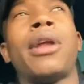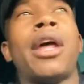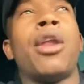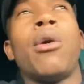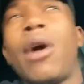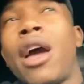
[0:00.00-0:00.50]
I
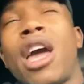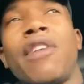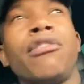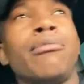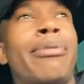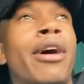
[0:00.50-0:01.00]
know I have
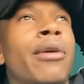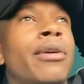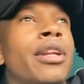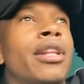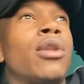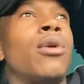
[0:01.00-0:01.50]

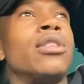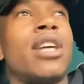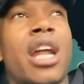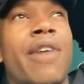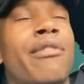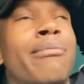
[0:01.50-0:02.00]
empowered, and those that
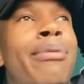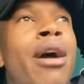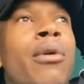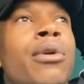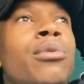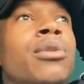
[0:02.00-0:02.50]
I've
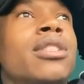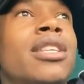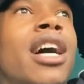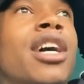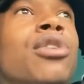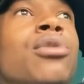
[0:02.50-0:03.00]
empowered will
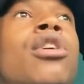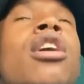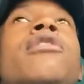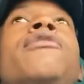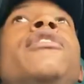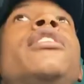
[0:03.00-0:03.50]
tell you
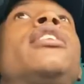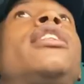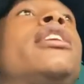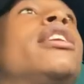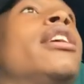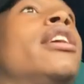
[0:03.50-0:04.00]
confidently.